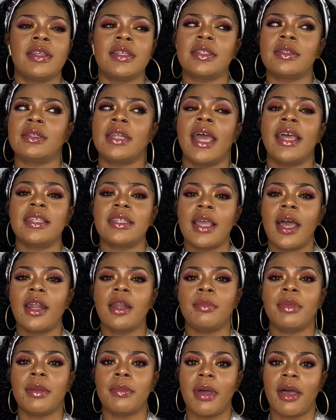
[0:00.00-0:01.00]
that's kind
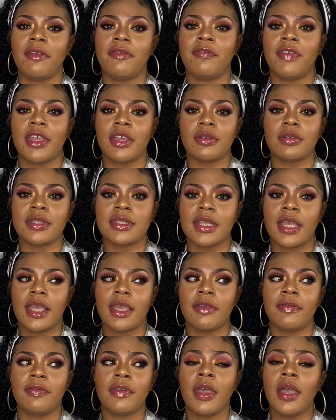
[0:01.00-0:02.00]
of been my fail
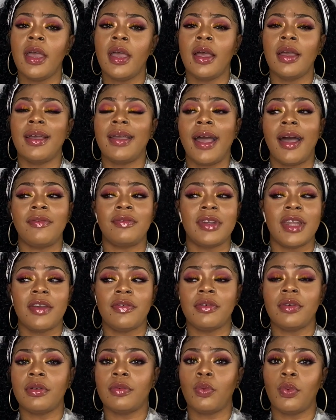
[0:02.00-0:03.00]
safe. I've
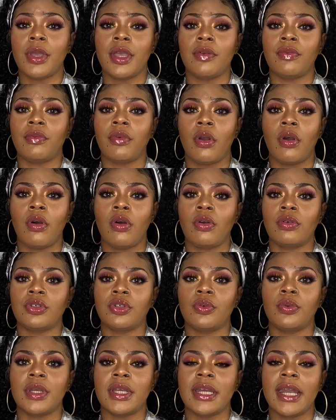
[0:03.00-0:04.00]
never went wrong
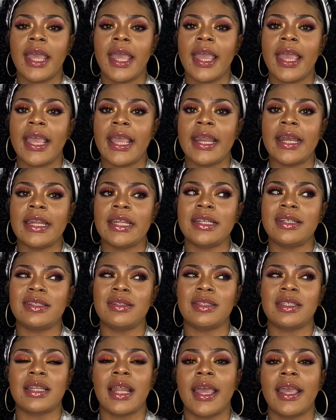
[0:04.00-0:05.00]
doing that. And
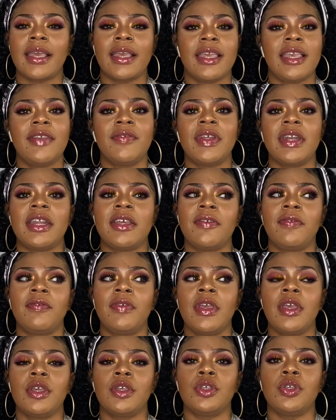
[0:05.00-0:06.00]
it's like, even if
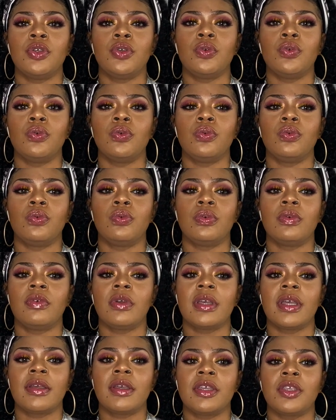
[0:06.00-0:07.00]
you
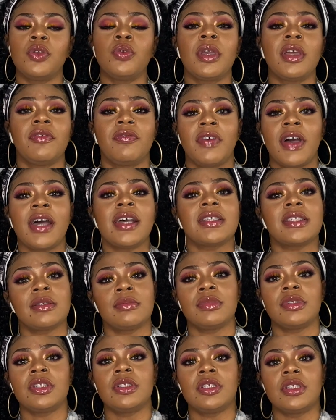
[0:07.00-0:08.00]
can find
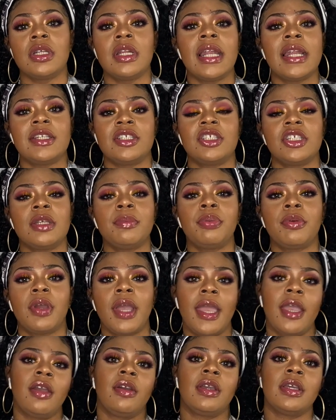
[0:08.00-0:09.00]
some cheaper
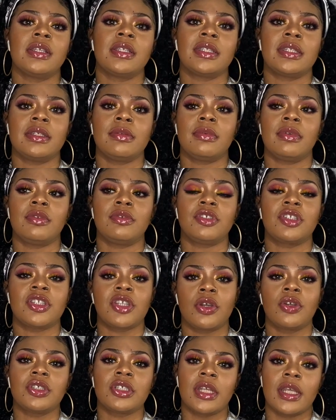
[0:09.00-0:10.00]
areas
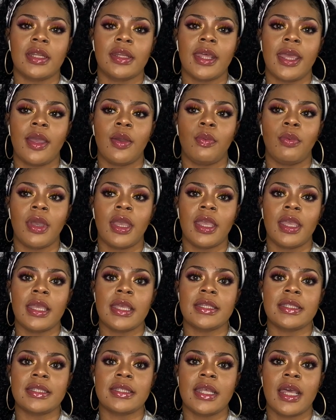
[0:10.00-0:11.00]
searching that way
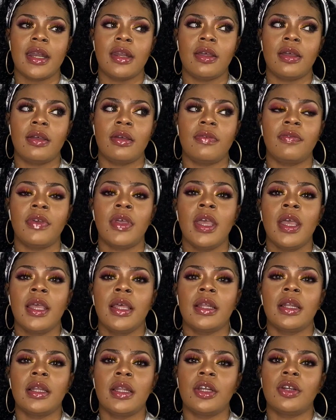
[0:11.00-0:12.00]
instead of
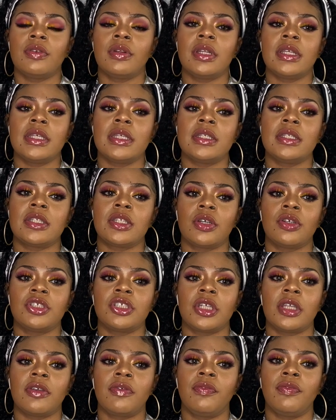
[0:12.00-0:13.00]
literally
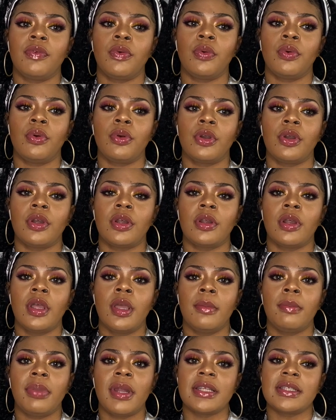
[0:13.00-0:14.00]
searching for
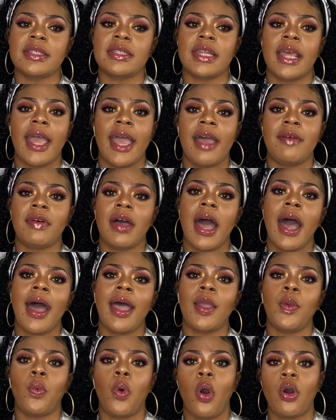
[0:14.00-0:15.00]
places that have a
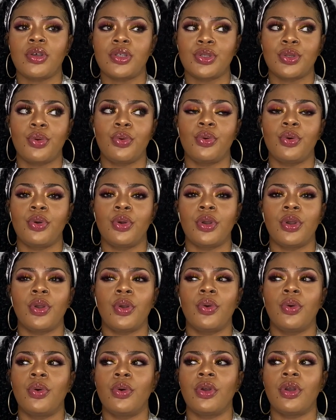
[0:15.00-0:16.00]
high walk score
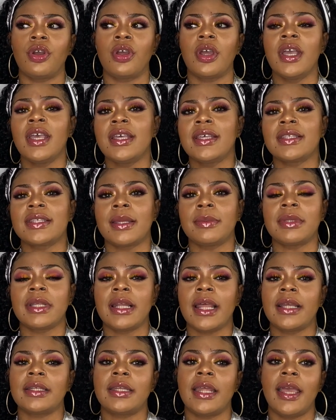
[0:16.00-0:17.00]
or something
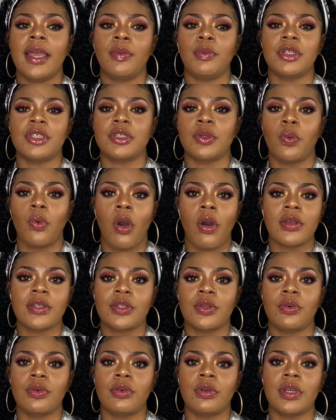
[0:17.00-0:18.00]
like that, which your walk
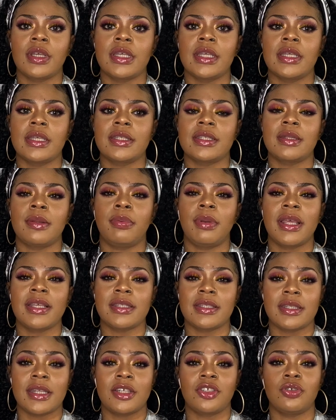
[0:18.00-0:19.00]
score is the
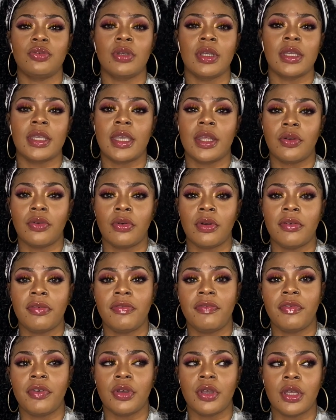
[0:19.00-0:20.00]
places that you can get on
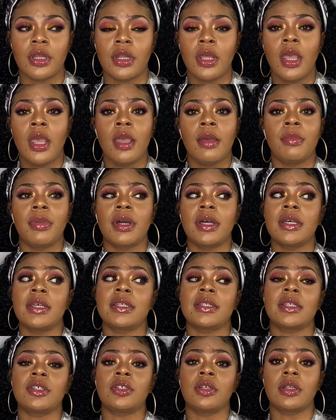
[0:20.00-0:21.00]
foot,
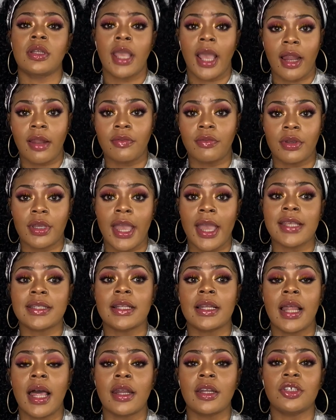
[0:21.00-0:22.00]
because California has a
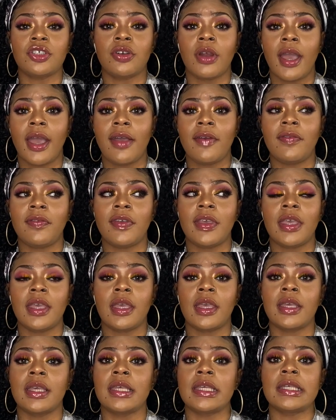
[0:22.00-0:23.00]
lot of traffic. It